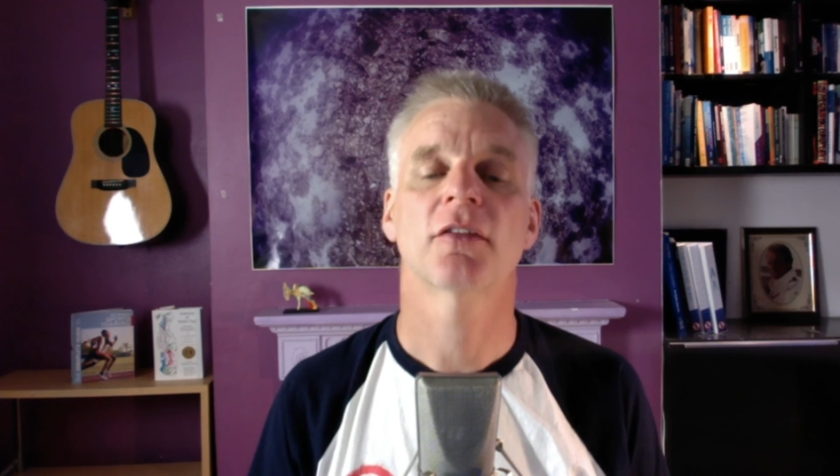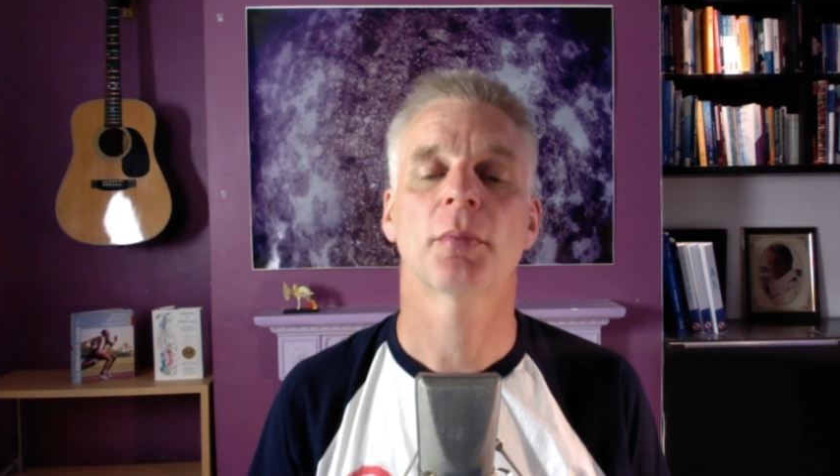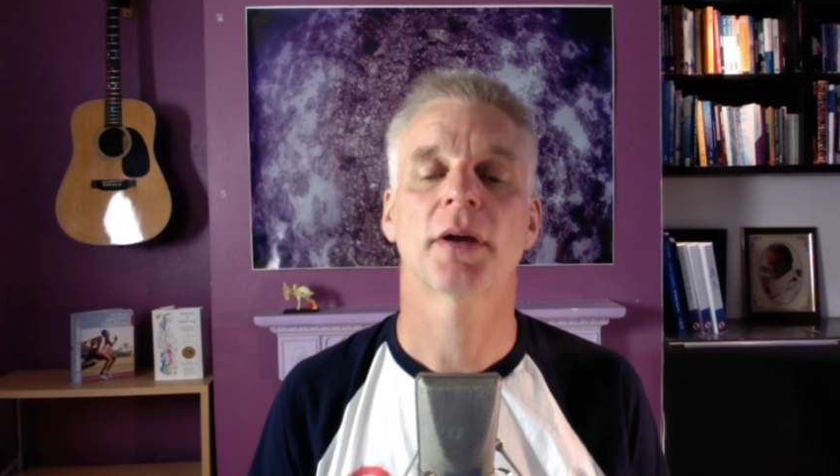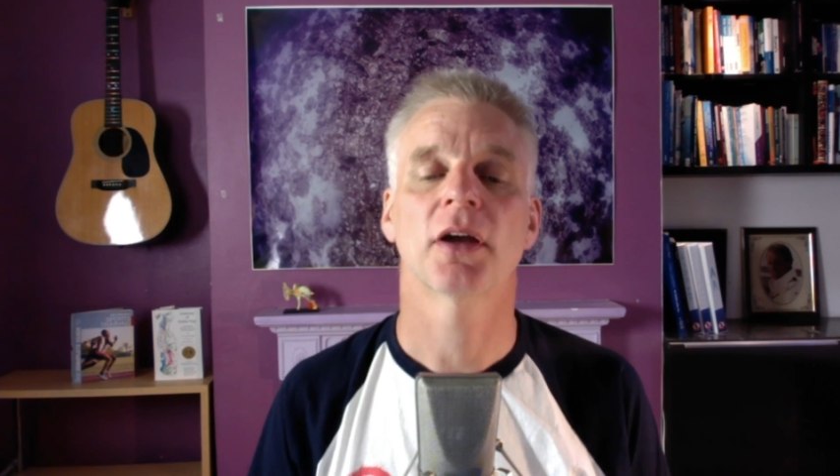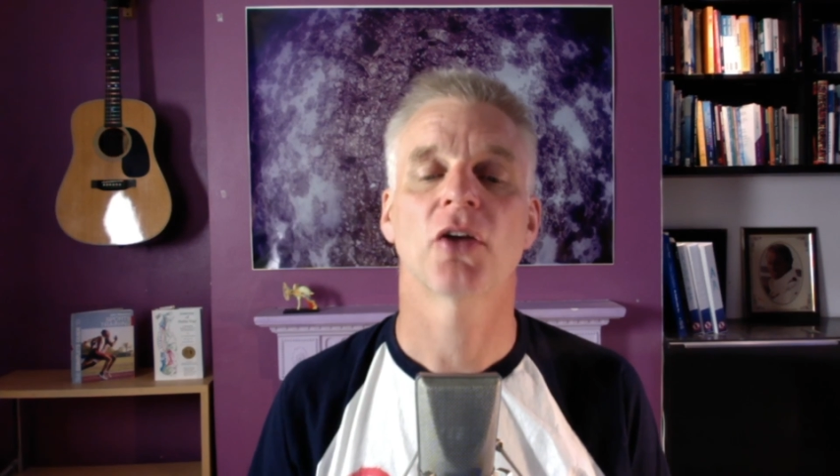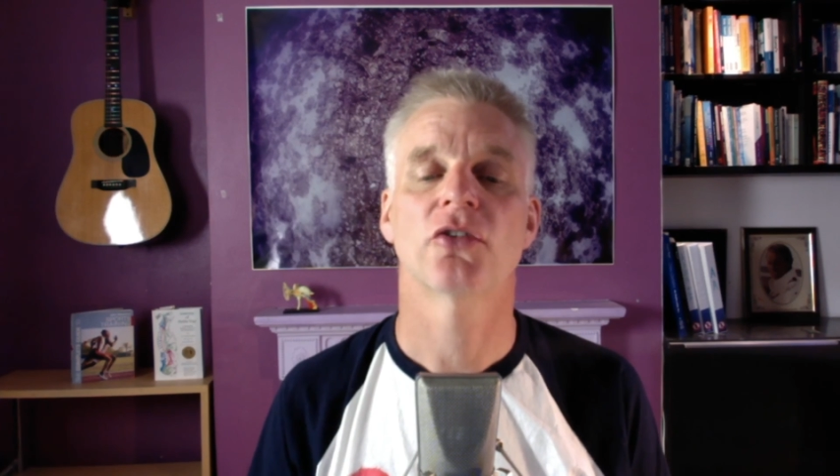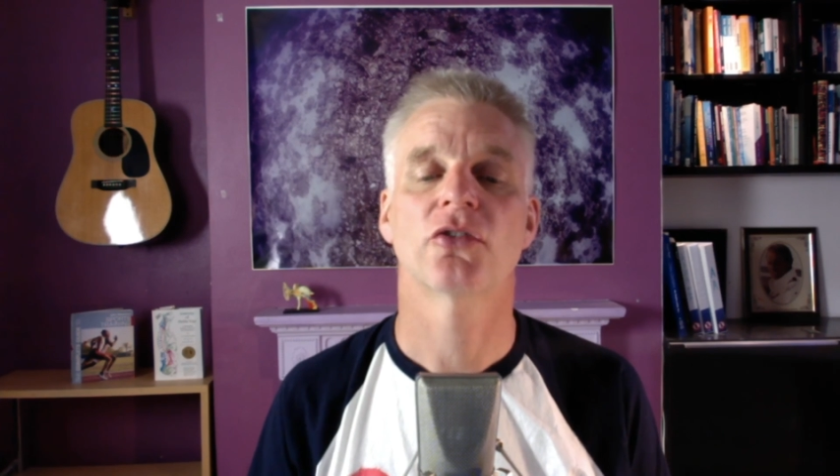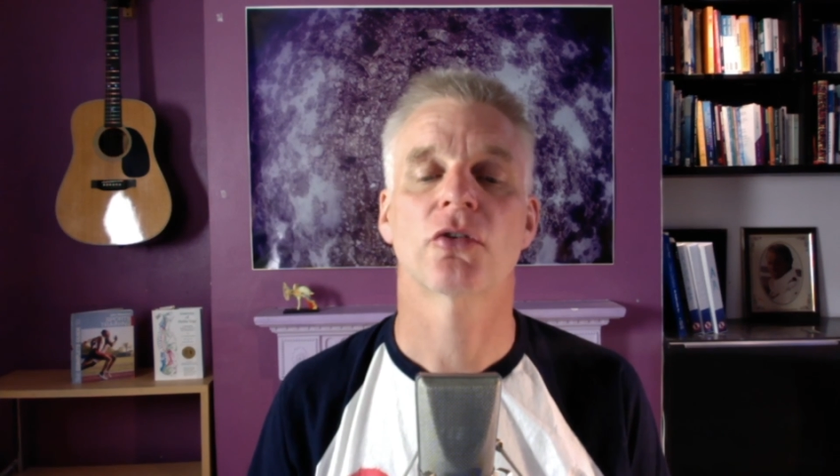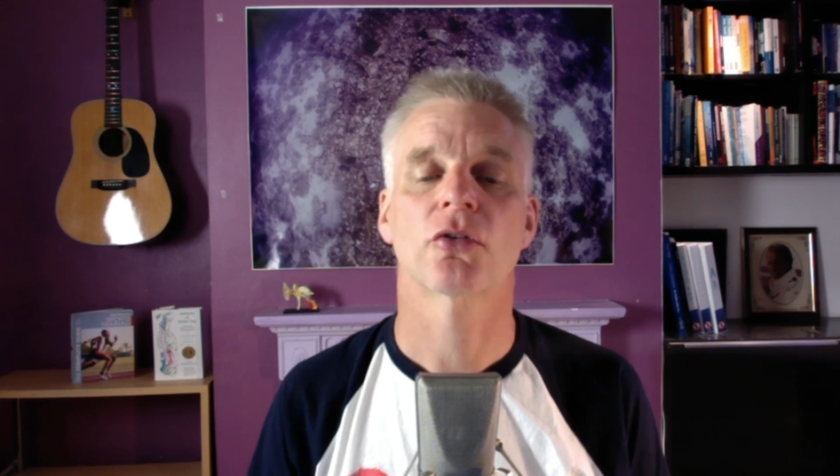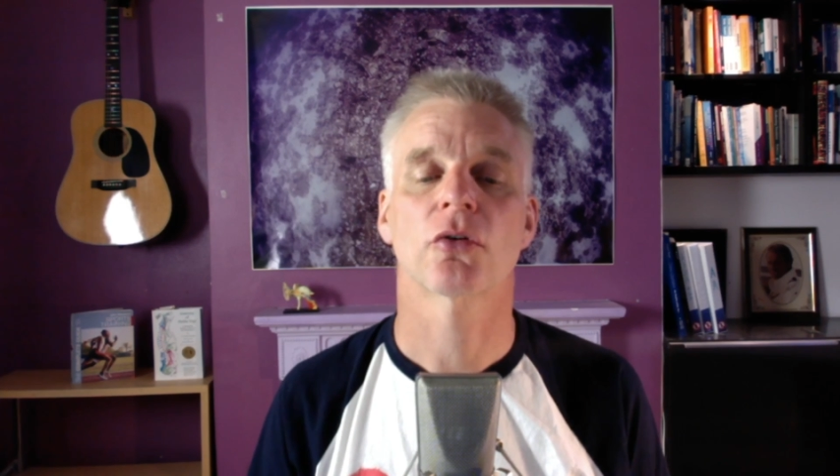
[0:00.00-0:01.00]
to bring a
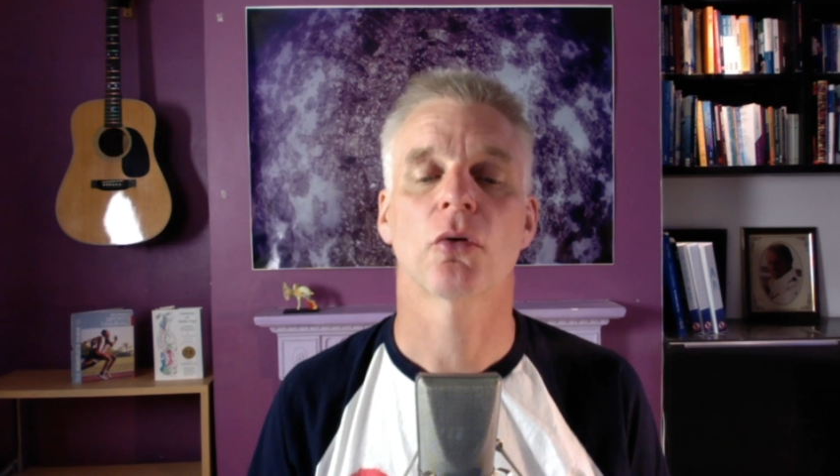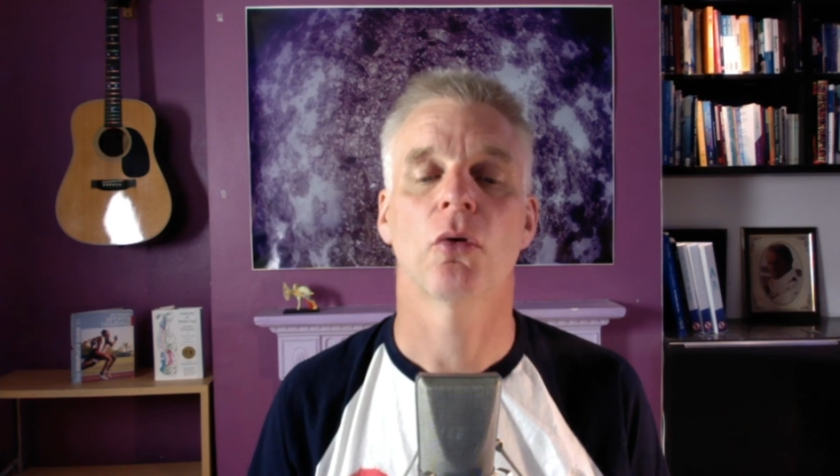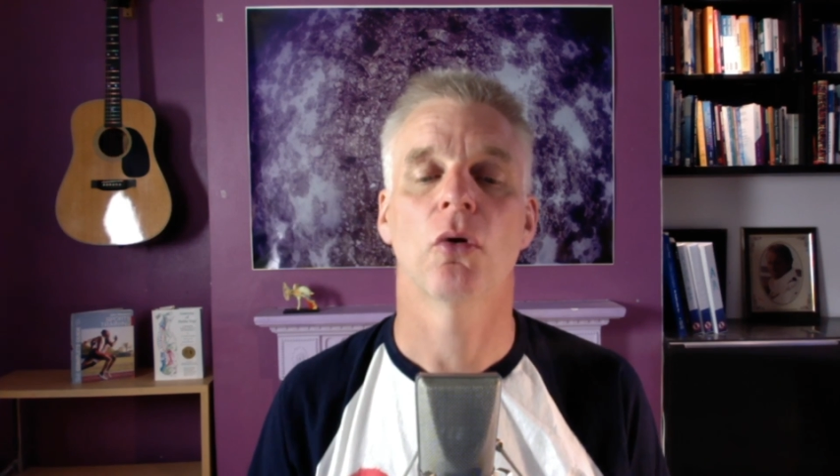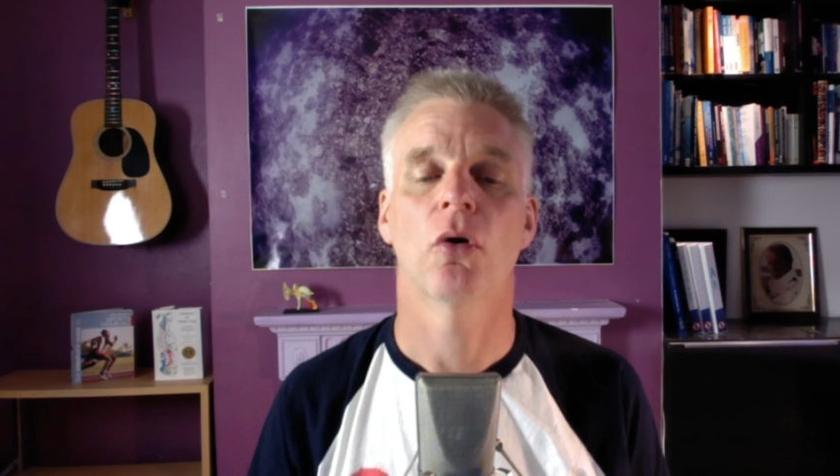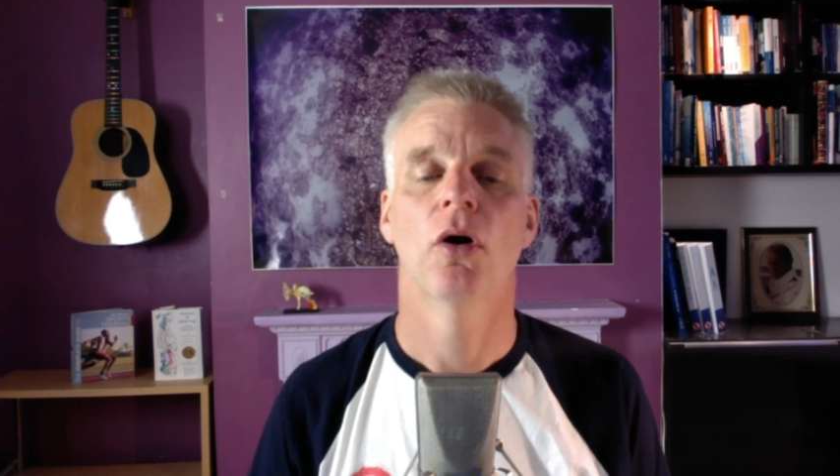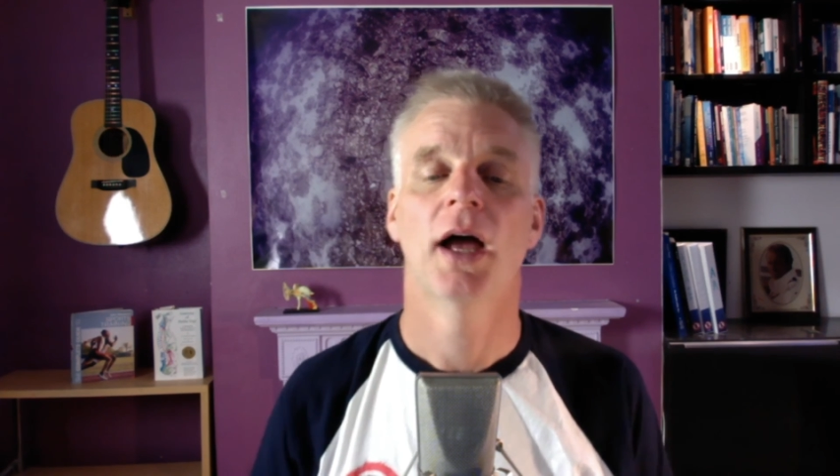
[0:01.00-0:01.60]
straw.